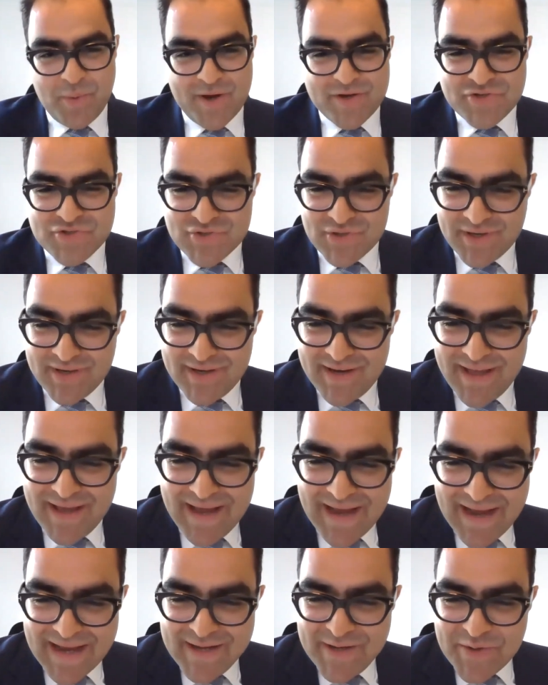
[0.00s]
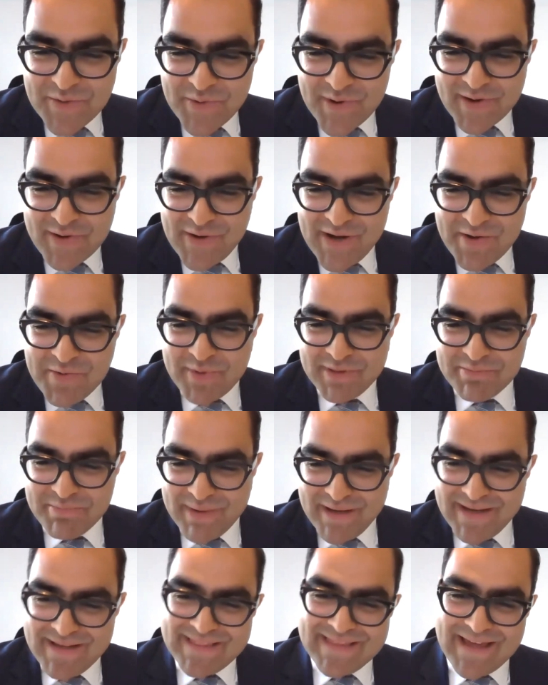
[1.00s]
question, you agree with
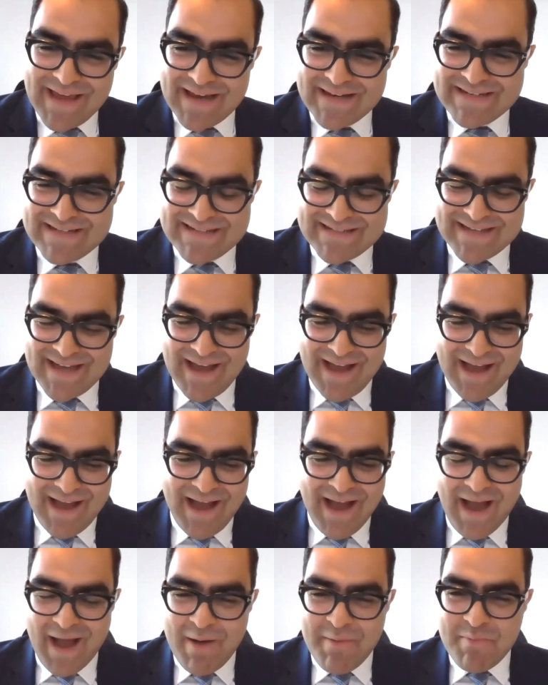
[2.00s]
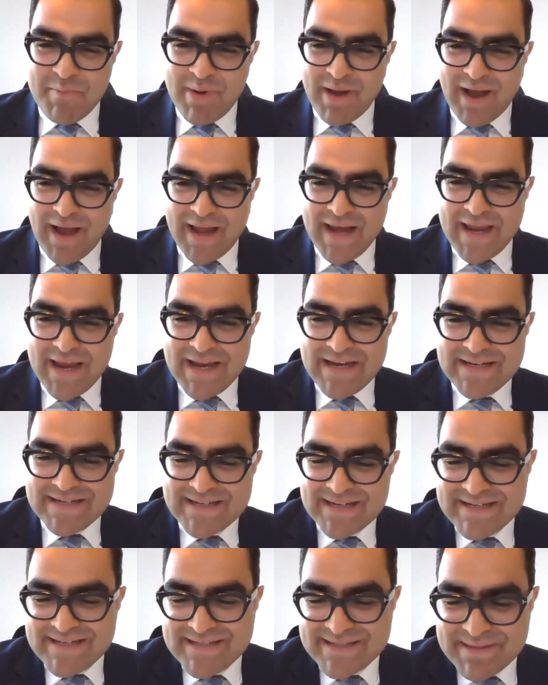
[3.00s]
me that an
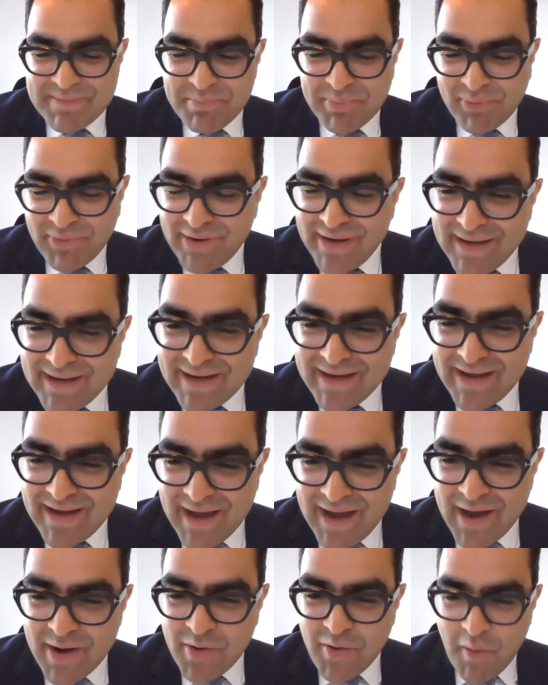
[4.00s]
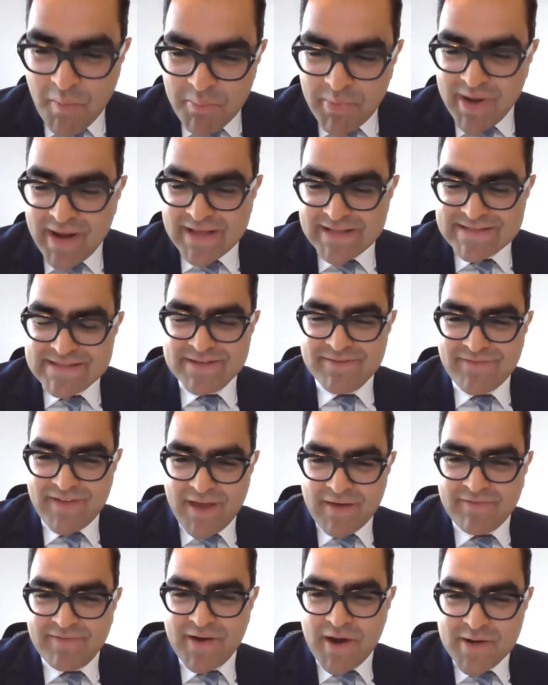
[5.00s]
interdisciplinary comprehensive
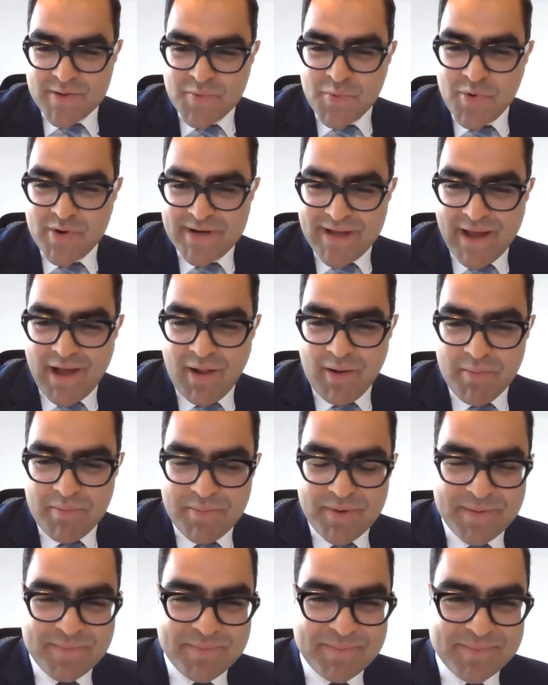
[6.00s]
effort would help?